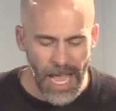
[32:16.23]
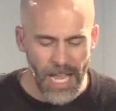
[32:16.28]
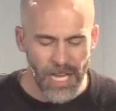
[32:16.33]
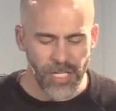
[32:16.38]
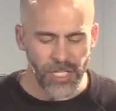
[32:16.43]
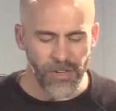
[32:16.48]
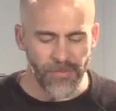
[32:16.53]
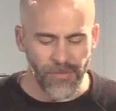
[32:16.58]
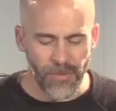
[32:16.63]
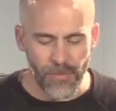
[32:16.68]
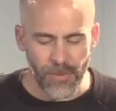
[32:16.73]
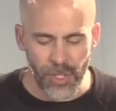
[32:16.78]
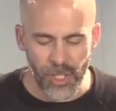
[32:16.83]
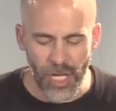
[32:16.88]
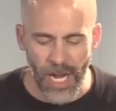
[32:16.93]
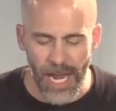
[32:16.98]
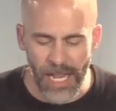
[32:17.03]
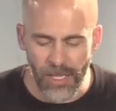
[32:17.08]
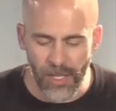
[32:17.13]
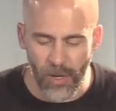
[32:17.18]
from
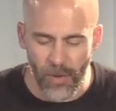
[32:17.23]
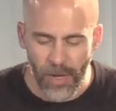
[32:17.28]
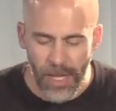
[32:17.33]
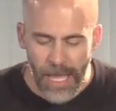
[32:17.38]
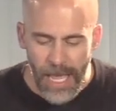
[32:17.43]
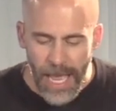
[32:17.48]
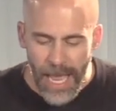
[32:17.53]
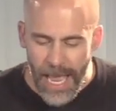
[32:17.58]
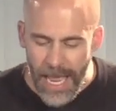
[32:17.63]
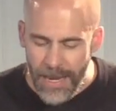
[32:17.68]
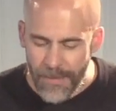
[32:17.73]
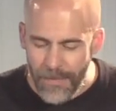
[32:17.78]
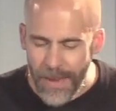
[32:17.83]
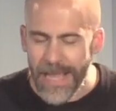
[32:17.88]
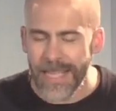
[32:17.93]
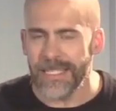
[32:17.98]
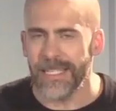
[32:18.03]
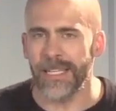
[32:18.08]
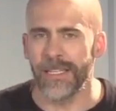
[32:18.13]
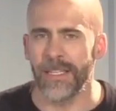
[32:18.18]
Shiloh. And
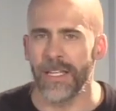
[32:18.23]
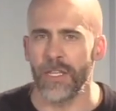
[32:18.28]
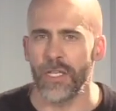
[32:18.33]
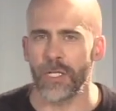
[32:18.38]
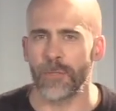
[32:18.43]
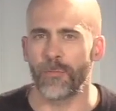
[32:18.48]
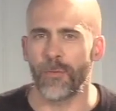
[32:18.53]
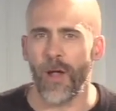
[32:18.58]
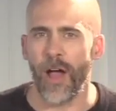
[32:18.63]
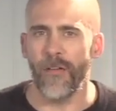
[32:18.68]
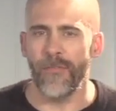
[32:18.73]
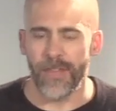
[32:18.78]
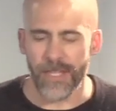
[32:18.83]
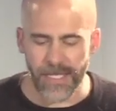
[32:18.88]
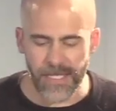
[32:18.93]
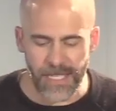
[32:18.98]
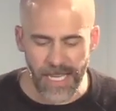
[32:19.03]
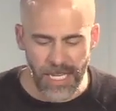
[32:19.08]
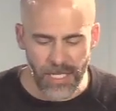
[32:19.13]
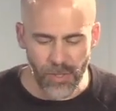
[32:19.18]
basically, this prophet
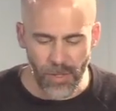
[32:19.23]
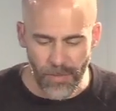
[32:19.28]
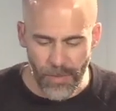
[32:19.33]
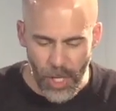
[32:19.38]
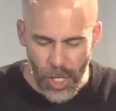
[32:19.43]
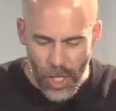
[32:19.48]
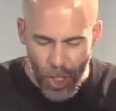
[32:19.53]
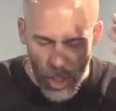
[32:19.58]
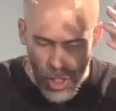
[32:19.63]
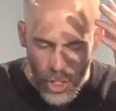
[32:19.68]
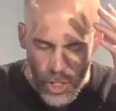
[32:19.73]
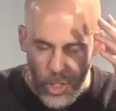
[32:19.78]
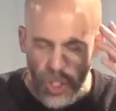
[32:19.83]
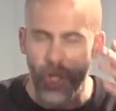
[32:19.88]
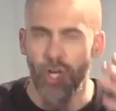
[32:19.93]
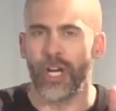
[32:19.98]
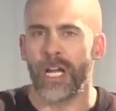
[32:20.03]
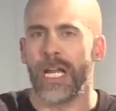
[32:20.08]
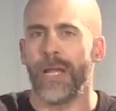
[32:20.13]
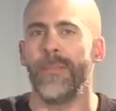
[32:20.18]
said to him,
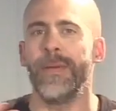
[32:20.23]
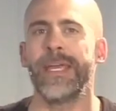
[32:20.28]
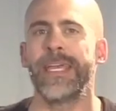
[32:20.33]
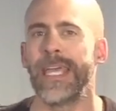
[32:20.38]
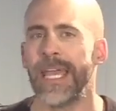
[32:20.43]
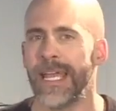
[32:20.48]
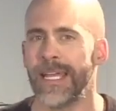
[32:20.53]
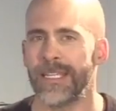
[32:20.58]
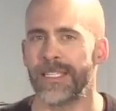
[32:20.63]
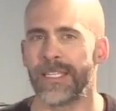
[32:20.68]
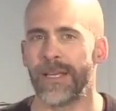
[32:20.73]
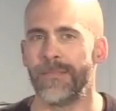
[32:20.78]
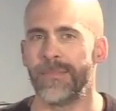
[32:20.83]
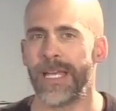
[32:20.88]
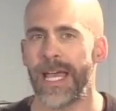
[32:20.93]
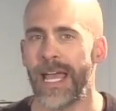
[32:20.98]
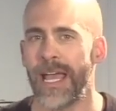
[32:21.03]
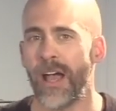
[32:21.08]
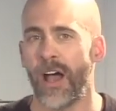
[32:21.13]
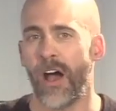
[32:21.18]
you're going to be king
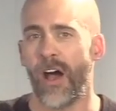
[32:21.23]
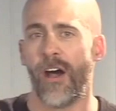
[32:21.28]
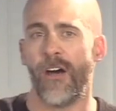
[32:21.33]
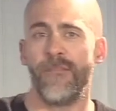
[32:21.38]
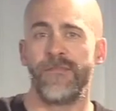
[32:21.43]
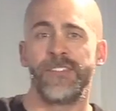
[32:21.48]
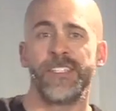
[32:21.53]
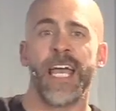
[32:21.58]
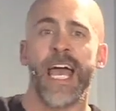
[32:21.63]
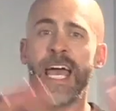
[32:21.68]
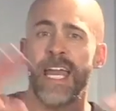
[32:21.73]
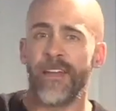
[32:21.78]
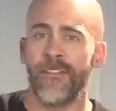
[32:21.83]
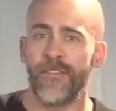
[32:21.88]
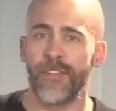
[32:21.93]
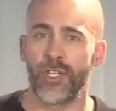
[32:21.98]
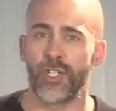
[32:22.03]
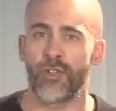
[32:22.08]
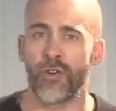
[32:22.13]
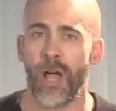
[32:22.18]
someday of 10 of
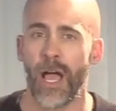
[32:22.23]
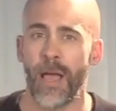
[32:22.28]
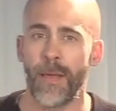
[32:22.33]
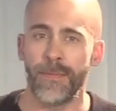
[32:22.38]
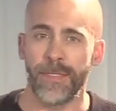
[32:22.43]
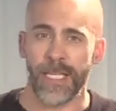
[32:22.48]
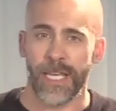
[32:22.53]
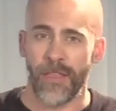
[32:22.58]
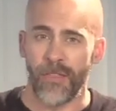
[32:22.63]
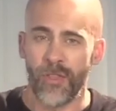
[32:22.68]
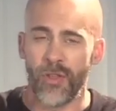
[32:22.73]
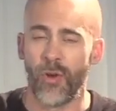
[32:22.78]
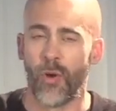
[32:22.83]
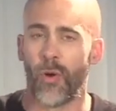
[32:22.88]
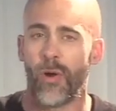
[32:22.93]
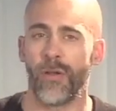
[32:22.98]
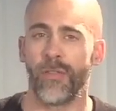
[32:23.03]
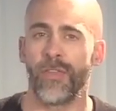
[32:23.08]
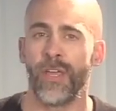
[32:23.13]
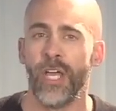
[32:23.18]
the tribes in the
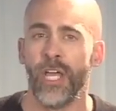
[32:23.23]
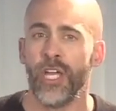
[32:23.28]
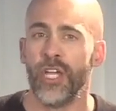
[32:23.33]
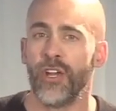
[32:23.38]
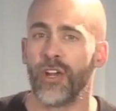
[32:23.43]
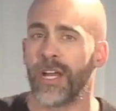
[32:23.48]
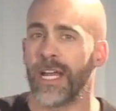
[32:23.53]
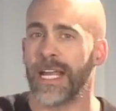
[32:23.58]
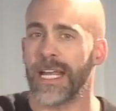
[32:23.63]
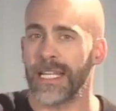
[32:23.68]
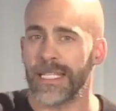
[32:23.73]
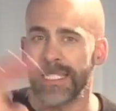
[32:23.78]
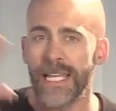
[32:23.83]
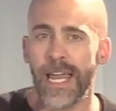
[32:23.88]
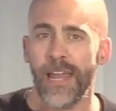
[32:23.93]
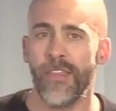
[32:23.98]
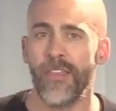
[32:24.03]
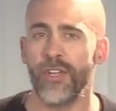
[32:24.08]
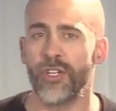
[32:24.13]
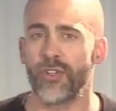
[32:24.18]
north. You're going to get
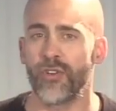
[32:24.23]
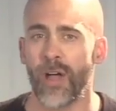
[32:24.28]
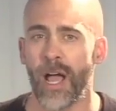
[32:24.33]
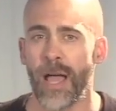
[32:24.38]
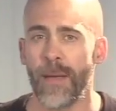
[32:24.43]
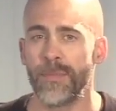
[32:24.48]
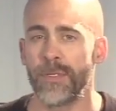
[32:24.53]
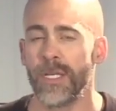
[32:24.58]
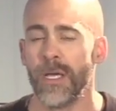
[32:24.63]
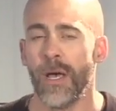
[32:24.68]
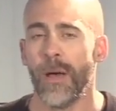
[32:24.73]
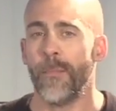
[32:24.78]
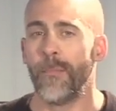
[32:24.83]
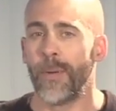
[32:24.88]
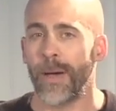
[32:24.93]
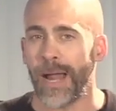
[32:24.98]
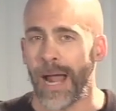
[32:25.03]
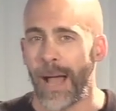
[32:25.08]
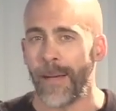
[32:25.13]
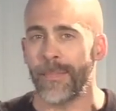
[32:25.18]
10 of the tribes,
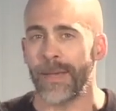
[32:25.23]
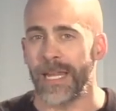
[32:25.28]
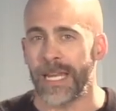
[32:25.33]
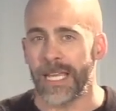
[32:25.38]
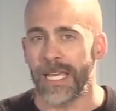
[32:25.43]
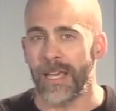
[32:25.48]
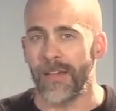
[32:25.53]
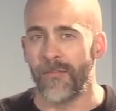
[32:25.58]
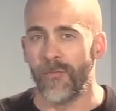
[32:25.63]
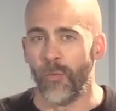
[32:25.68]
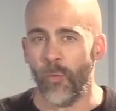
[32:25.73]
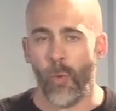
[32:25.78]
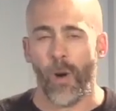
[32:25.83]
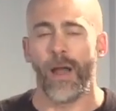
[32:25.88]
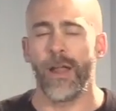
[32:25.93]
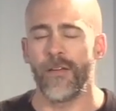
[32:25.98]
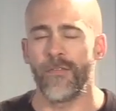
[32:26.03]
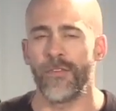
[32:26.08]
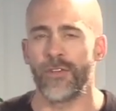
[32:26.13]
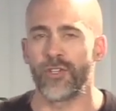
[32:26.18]
but I'm going to give one
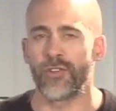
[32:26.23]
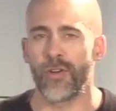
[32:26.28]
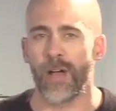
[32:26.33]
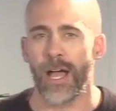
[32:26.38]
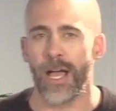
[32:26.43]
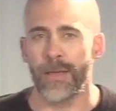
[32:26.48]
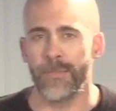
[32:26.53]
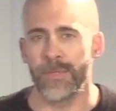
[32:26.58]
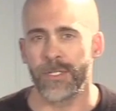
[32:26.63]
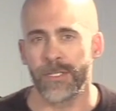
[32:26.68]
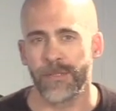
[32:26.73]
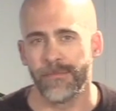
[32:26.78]
of the tribes,